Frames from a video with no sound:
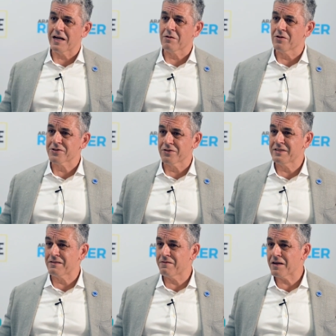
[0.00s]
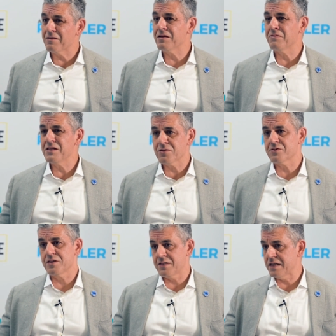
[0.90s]
firewall. so it's a very
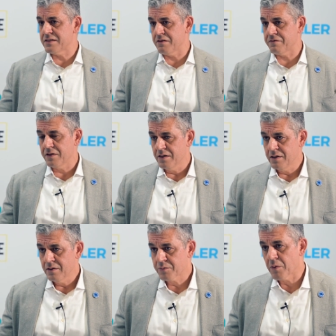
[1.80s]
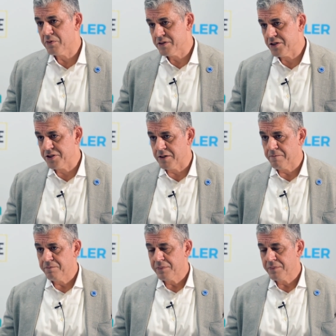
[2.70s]
resource intensive proposition.